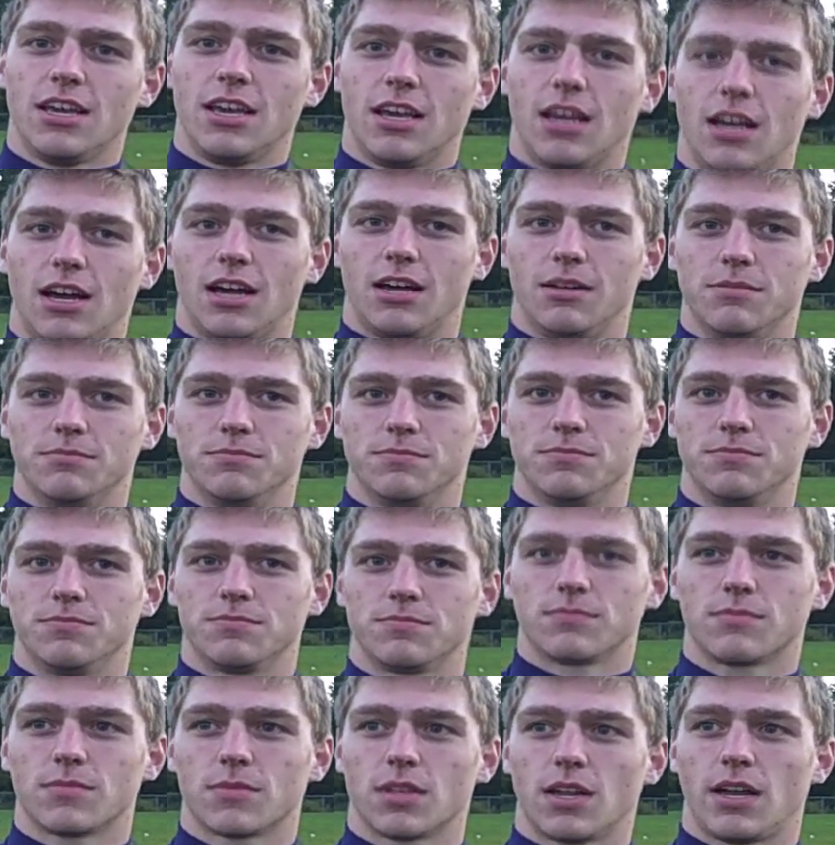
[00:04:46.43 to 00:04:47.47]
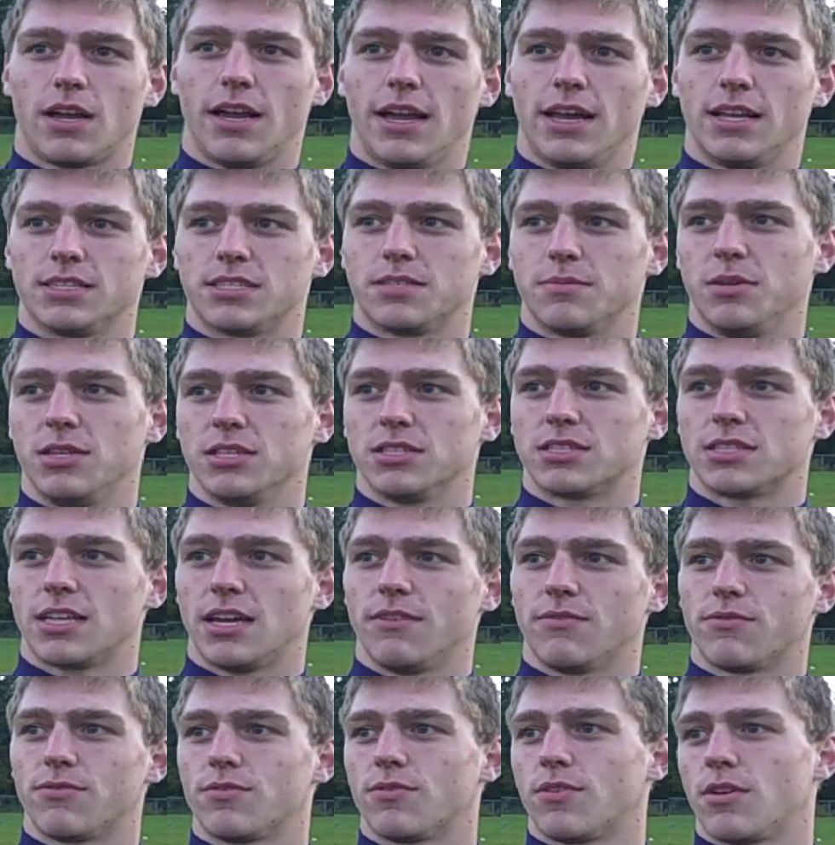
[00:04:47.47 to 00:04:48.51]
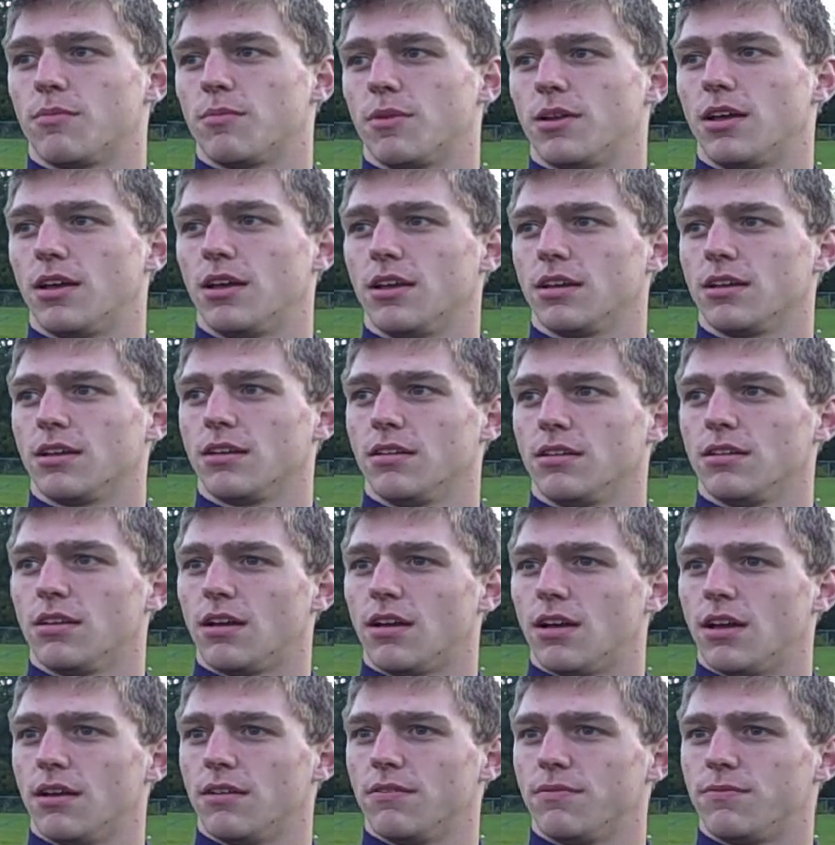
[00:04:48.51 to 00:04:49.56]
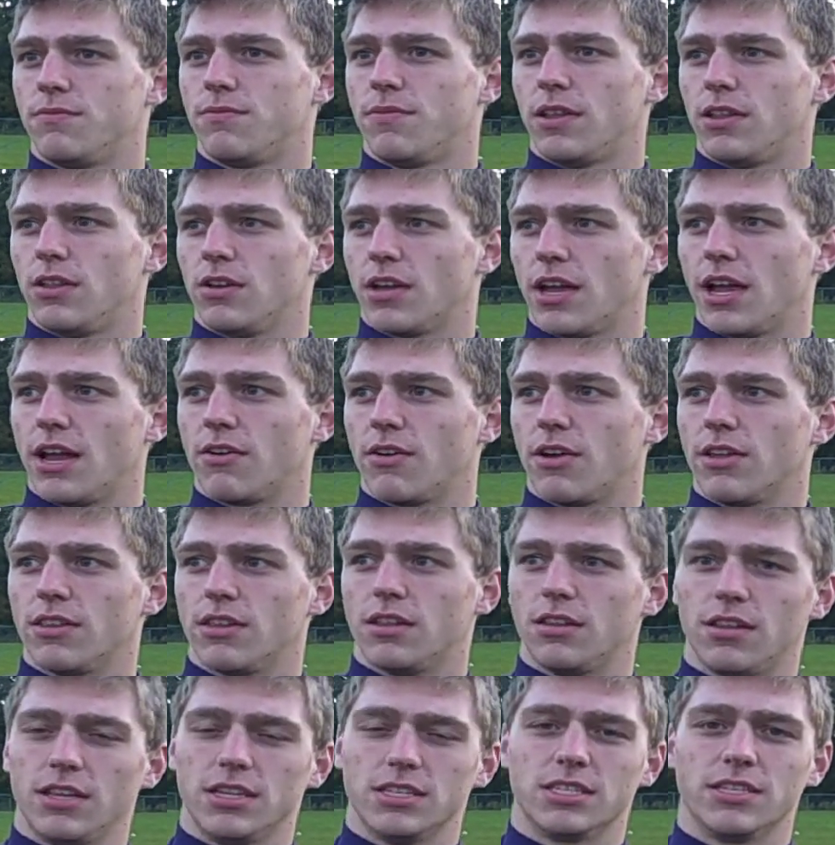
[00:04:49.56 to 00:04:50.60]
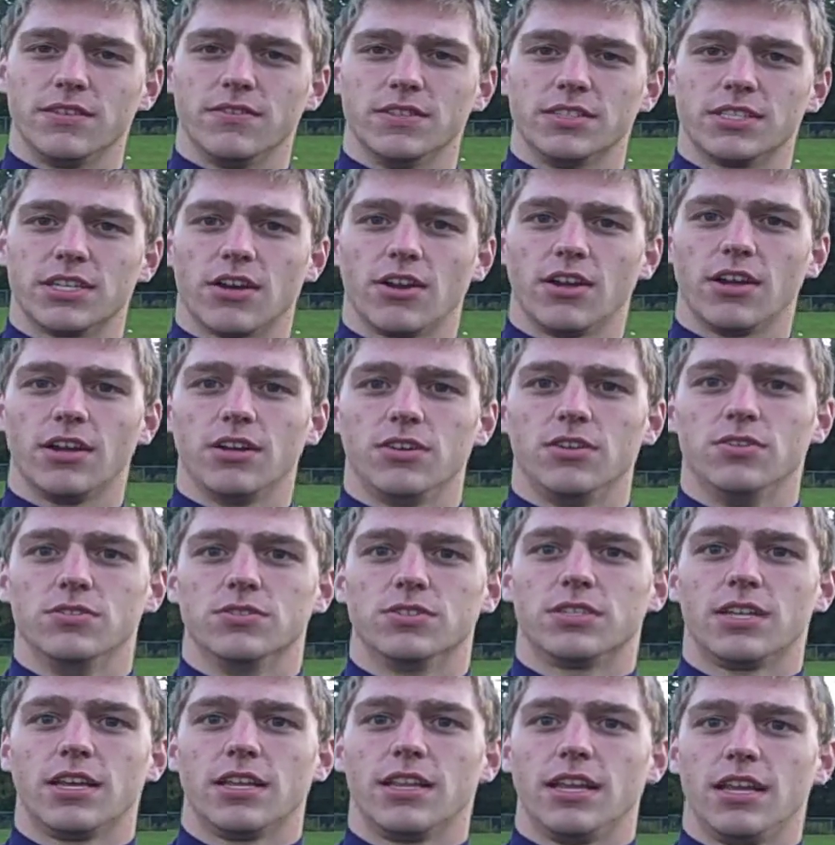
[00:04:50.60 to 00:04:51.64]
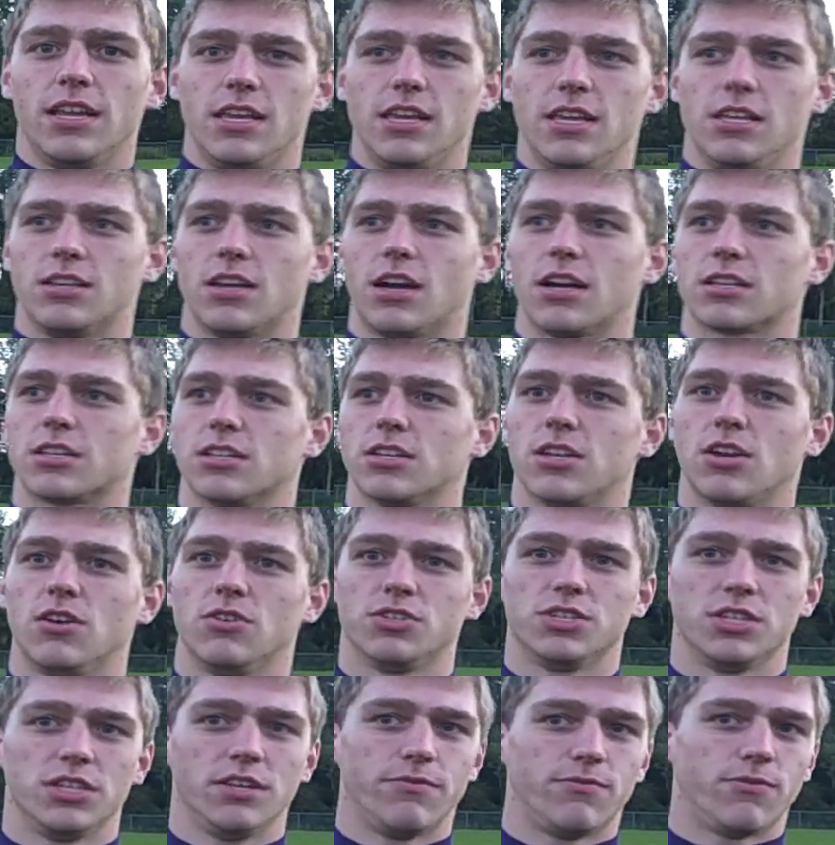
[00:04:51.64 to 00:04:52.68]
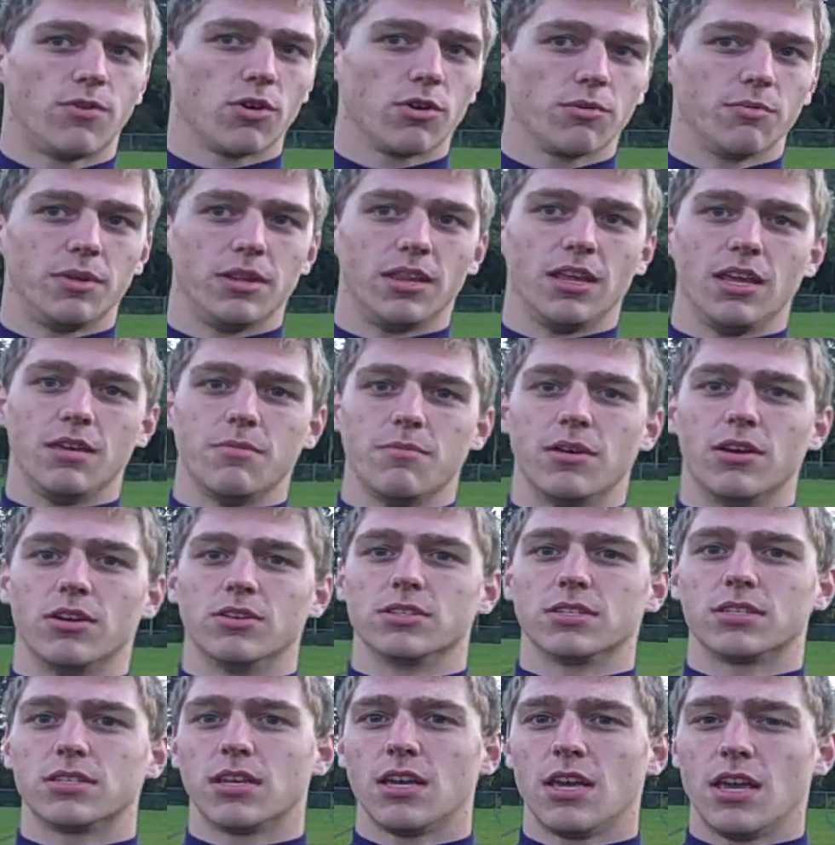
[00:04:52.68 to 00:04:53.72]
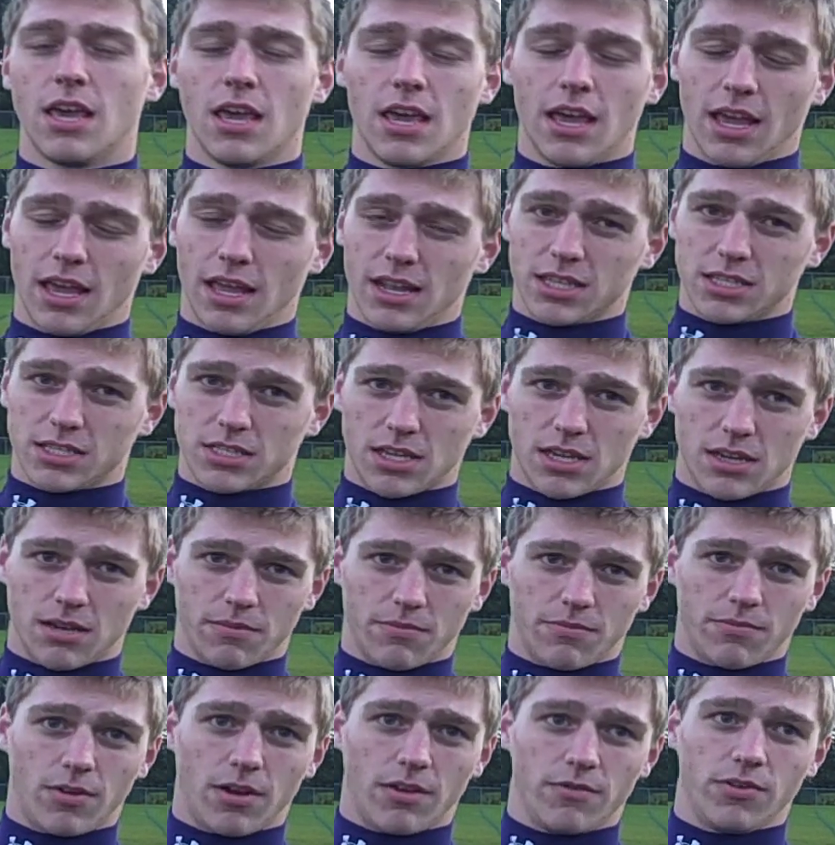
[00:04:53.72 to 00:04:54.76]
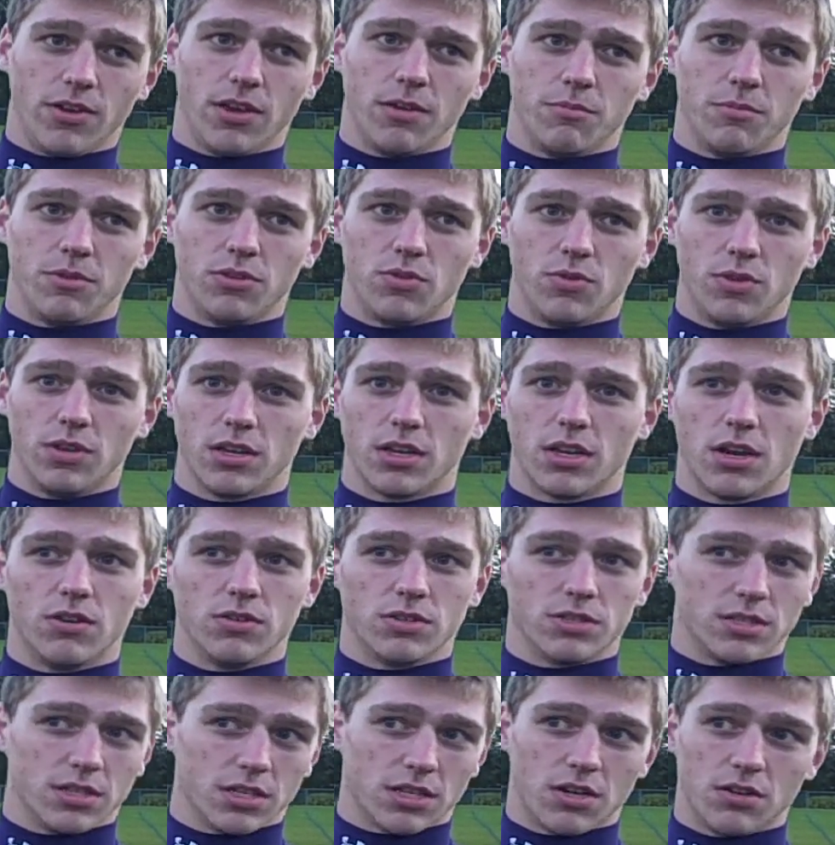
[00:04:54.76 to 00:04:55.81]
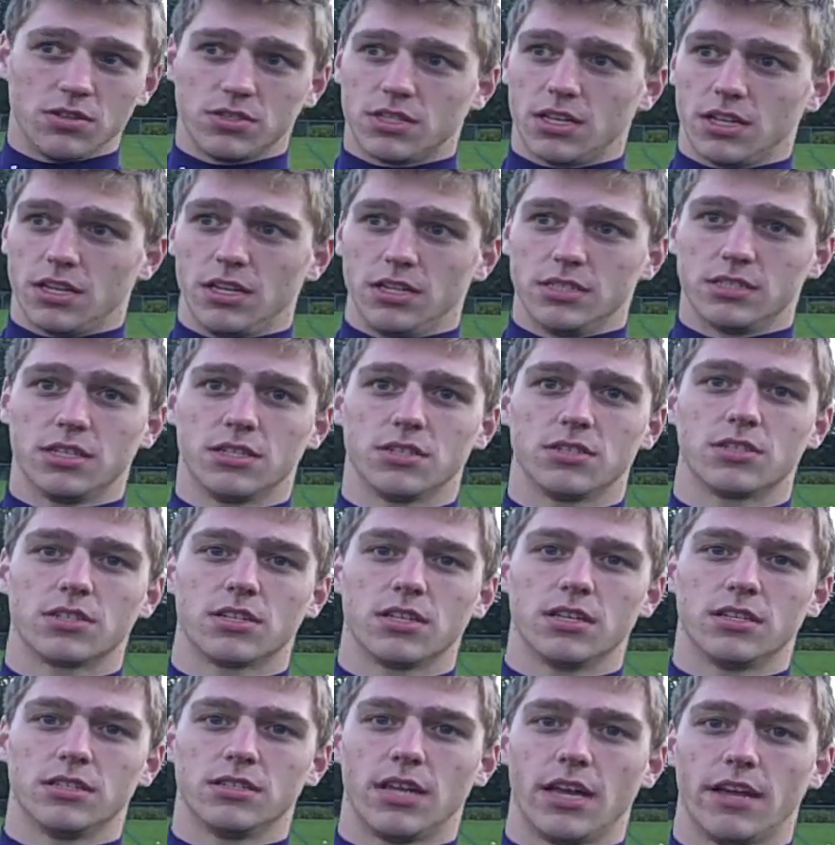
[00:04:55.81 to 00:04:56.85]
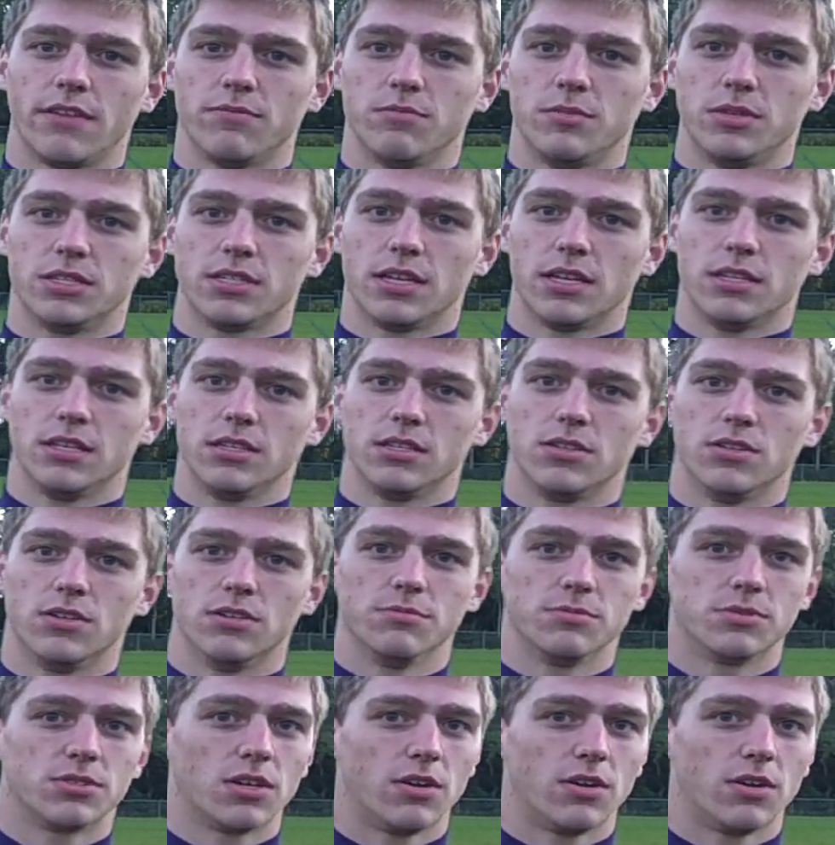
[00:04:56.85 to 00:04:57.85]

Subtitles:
I had some insight from a fellow guy around the Lake Stevens area who said that he talked to the coach and he forwarded me the emails, and it's of him between the coach, and the coach said he's interested in having me send it to him. So